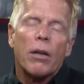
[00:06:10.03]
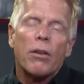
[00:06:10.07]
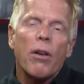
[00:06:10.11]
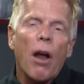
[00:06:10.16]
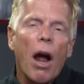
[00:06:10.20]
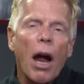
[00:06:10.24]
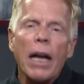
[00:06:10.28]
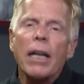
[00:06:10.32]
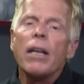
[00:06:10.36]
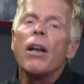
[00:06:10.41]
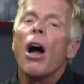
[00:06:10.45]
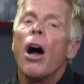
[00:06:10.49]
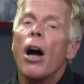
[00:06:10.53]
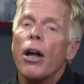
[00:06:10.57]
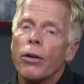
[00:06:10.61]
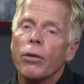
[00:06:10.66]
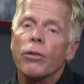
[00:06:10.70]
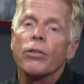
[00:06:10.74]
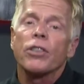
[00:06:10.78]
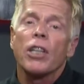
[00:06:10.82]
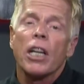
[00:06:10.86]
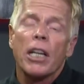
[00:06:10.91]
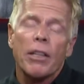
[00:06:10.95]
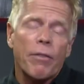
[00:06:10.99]

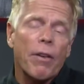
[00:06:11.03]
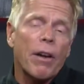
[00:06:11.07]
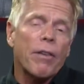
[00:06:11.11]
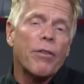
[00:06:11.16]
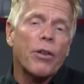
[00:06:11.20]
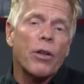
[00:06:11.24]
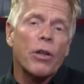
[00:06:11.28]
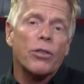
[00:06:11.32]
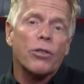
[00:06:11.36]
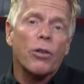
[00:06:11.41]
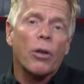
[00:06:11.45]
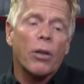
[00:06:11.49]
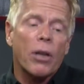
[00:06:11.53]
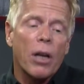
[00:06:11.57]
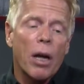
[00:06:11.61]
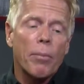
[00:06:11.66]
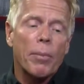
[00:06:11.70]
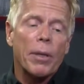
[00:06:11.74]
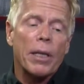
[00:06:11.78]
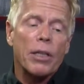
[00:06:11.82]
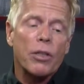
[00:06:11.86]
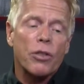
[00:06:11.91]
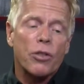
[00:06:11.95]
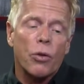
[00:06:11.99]
975 units our
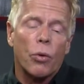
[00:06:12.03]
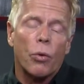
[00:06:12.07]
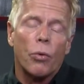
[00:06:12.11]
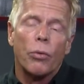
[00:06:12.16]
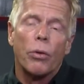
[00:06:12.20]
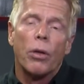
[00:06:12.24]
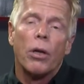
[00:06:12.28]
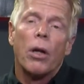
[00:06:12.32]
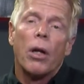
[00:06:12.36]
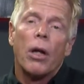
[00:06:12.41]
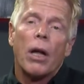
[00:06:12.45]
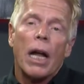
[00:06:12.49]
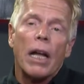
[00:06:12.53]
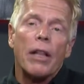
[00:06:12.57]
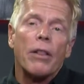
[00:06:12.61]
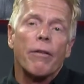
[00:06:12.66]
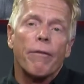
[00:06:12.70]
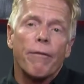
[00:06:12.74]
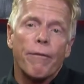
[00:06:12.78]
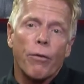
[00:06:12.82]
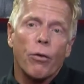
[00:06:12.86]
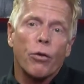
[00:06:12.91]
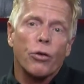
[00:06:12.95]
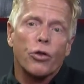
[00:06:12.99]
company has sold in
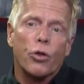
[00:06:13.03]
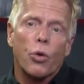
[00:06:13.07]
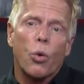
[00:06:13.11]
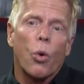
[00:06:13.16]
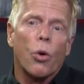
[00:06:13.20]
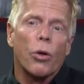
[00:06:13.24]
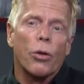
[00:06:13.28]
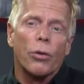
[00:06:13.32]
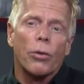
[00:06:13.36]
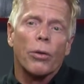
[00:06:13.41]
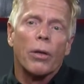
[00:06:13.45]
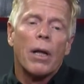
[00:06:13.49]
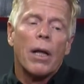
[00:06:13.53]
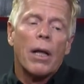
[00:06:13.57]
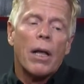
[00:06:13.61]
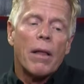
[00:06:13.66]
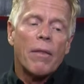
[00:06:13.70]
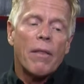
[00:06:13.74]
the first quarter.